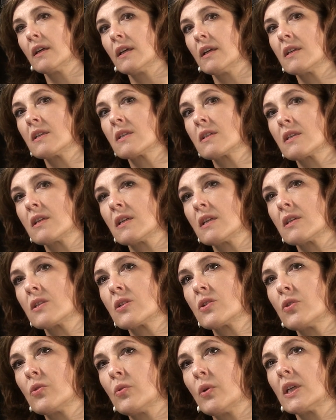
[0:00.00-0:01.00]
is
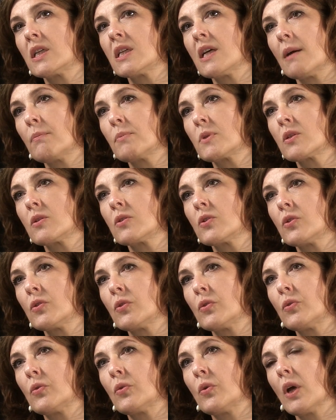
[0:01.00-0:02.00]
to adapt
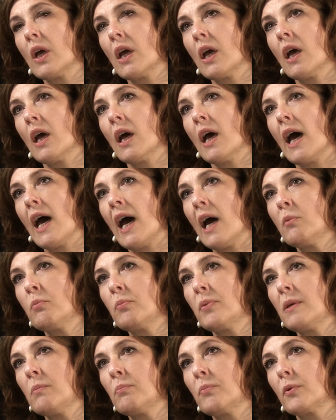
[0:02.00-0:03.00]
to how
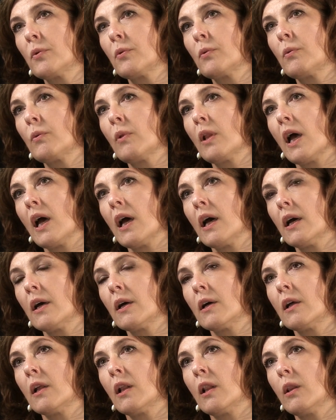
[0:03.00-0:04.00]
people
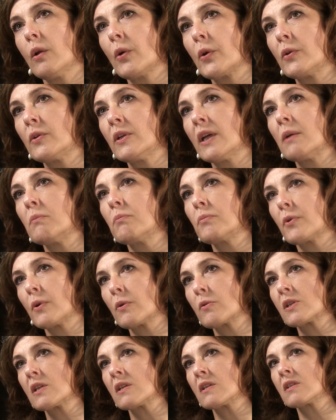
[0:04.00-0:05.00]
learn and
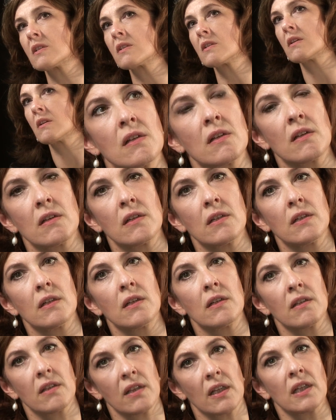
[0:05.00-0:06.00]
process
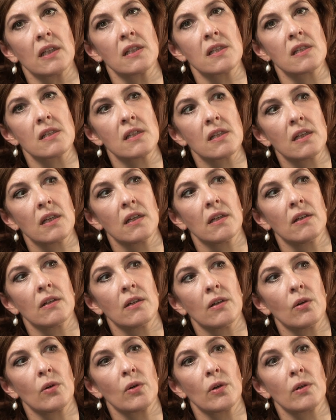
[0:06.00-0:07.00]
things
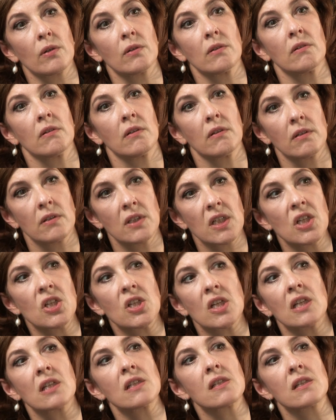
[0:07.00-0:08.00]
or
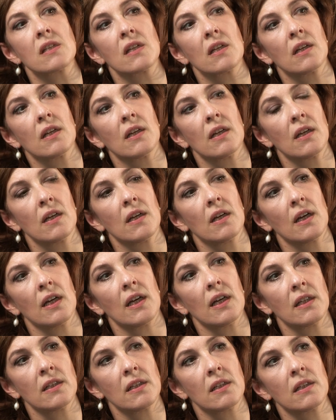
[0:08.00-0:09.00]
teachings,
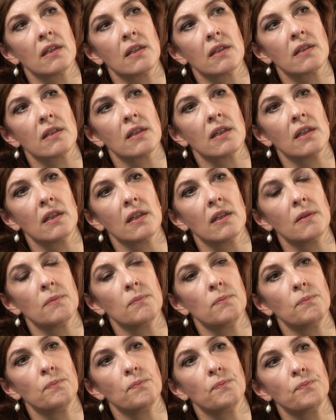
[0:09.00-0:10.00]
and
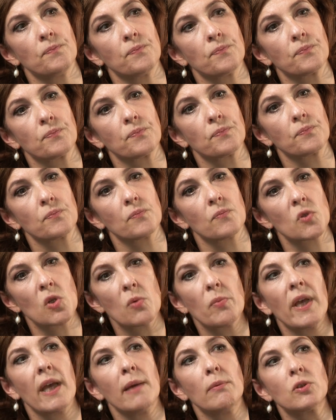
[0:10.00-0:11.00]
to
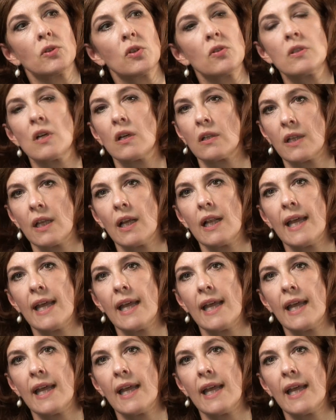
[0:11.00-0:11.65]
be able to talk their